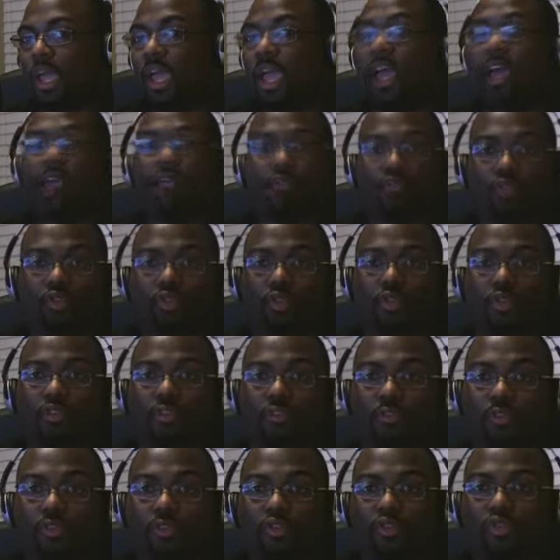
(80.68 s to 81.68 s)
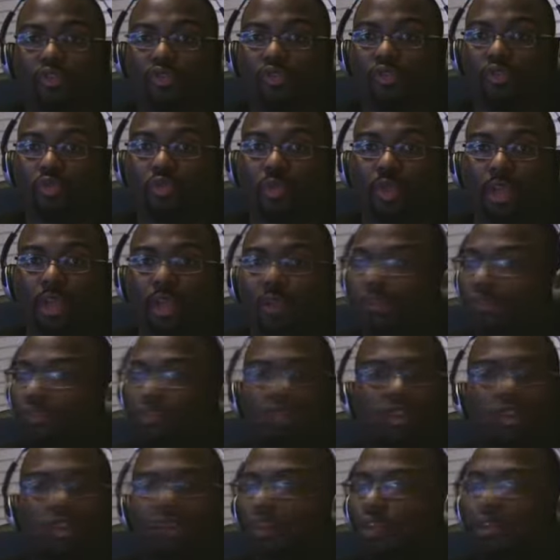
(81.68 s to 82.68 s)
After the first 2
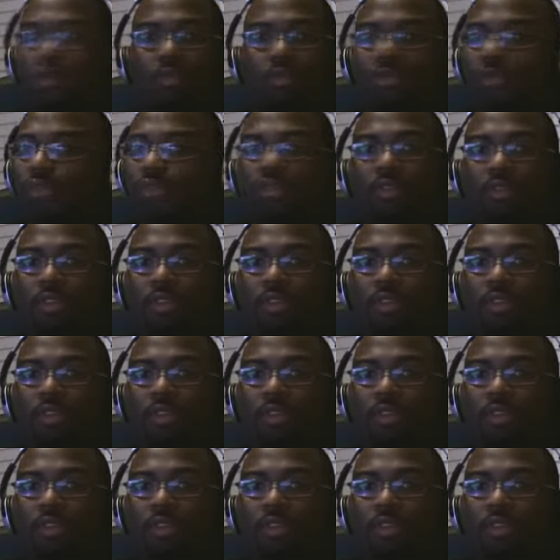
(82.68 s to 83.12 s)
rounds, though,